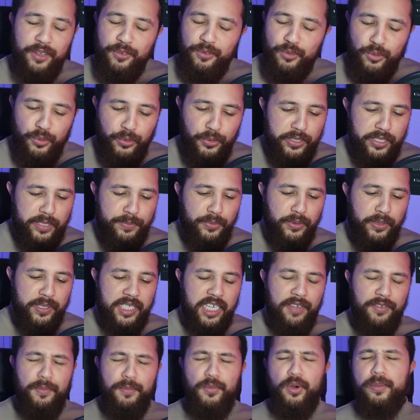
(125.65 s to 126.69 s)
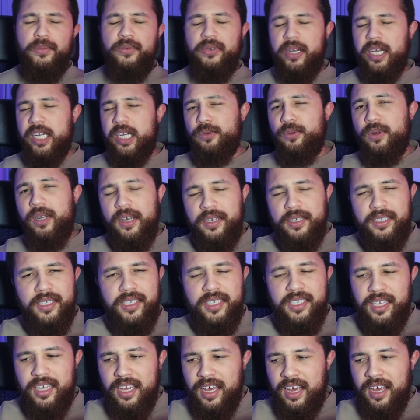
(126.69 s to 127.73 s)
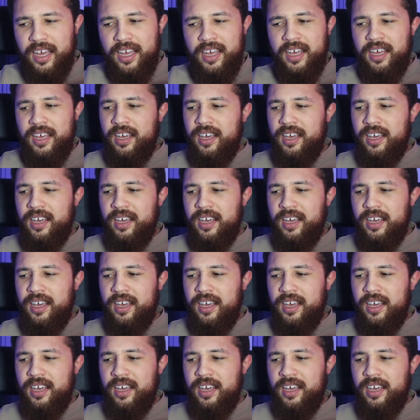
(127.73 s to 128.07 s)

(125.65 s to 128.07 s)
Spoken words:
of course, puts even more pressure on us to,